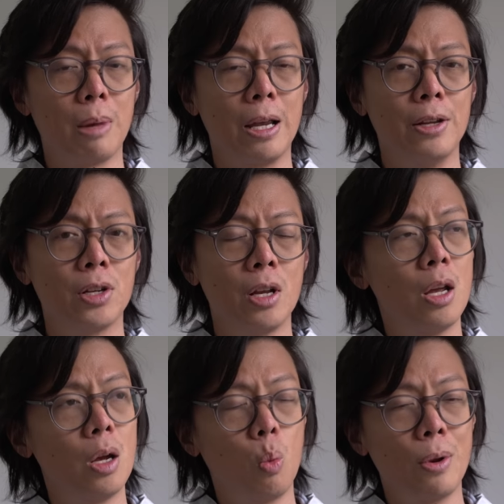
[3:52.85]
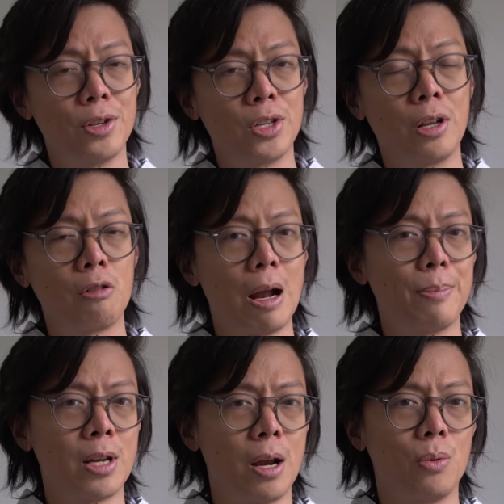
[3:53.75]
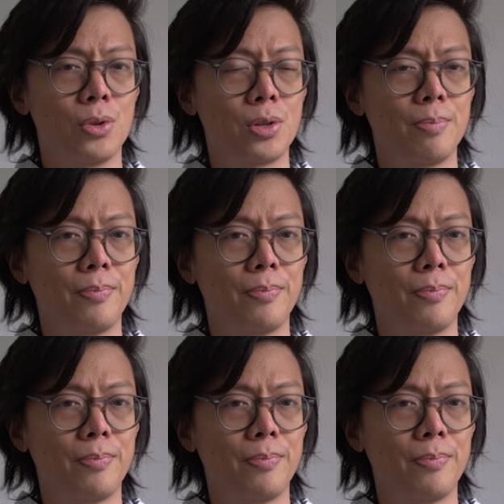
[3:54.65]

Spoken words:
made when it's in the crap towns.